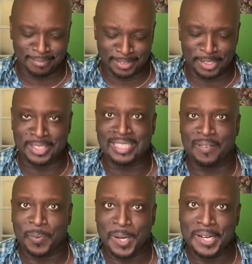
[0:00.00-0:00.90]
You just
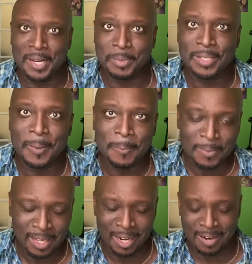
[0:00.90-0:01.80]
have weird names.
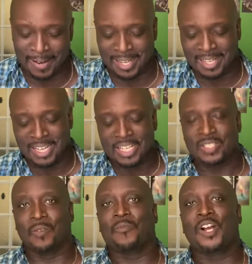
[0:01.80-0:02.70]
All right,
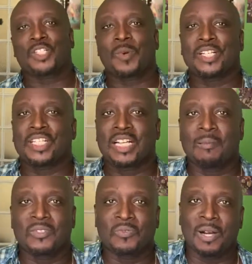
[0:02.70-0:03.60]
so first question
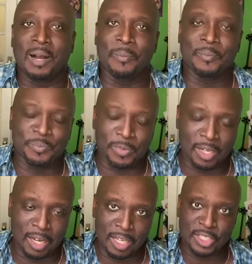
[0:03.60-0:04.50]
comes from
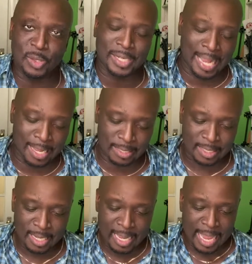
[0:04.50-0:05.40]

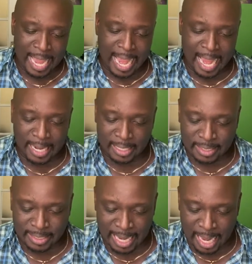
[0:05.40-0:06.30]
Sokaz, and
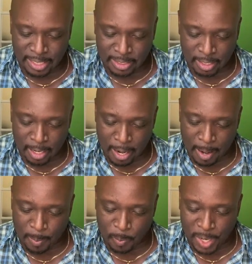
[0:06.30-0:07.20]
it says,
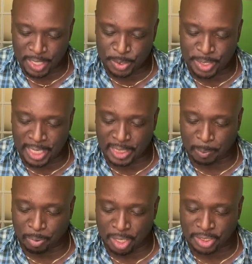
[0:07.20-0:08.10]
"Where did you get the
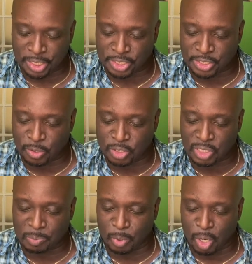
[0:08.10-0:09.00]
brush? It's so
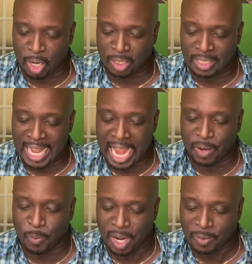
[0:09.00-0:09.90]
small,
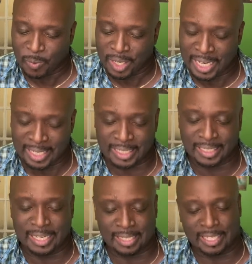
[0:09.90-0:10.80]
I want one." And
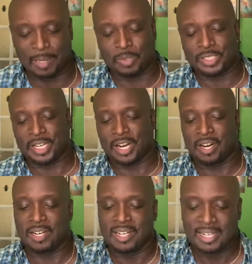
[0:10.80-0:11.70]
he had labels
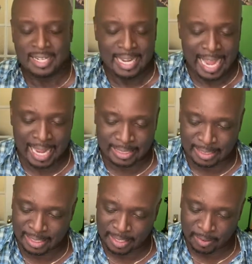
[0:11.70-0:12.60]
here.
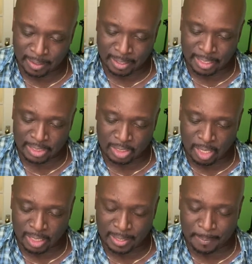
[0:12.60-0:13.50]
Actually, he's
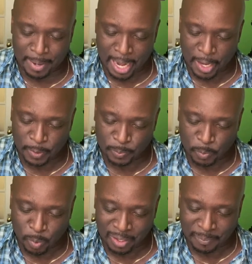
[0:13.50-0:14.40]
talking about
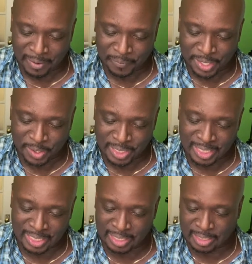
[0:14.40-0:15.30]
one of my videos, and
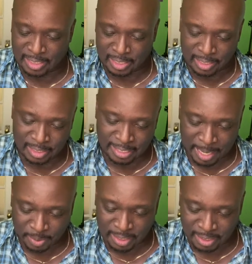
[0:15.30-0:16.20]
he
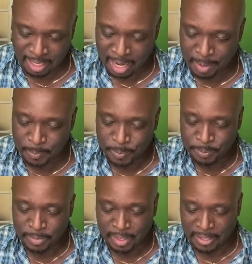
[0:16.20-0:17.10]
stamps the time.
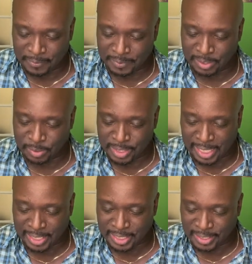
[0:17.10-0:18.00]
52
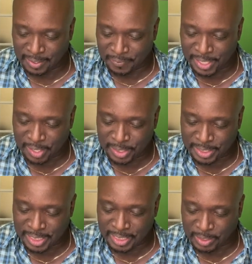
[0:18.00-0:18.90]
seconds into the video, he
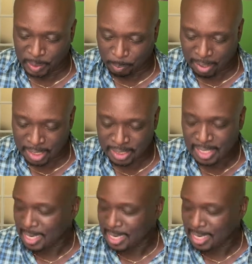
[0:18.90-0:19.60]
sees a little brush.